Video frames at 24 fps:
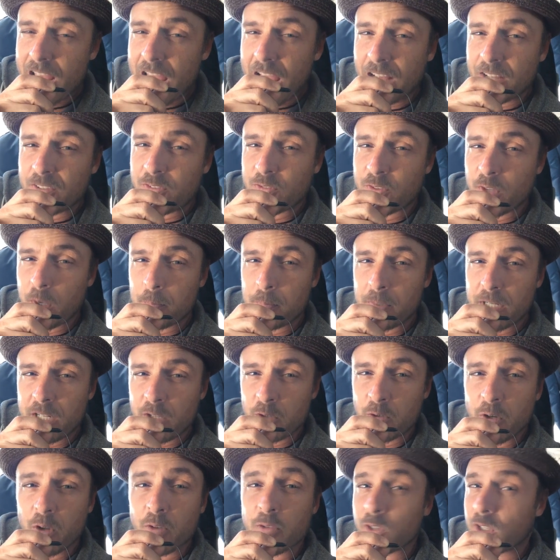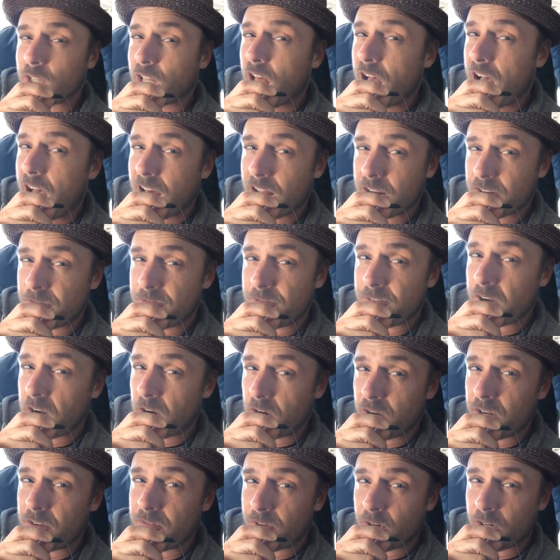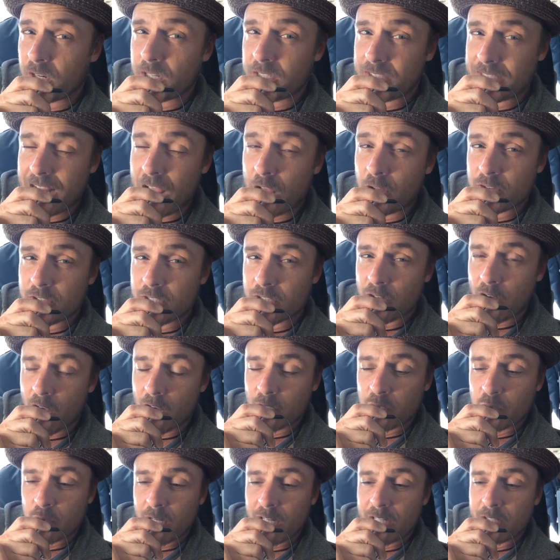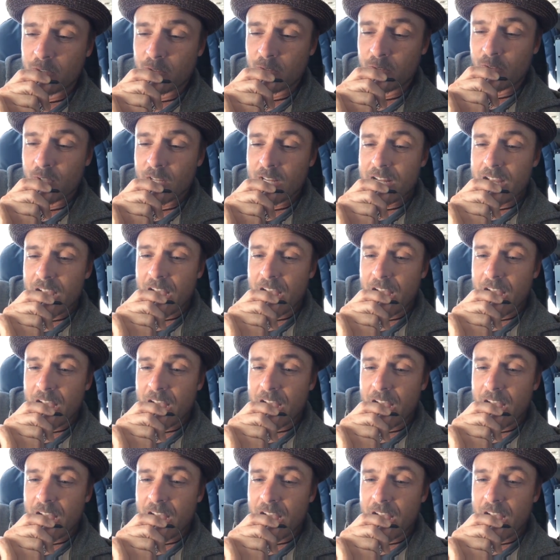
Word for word: As somebody who knows a lot of very, very talented dog trainers,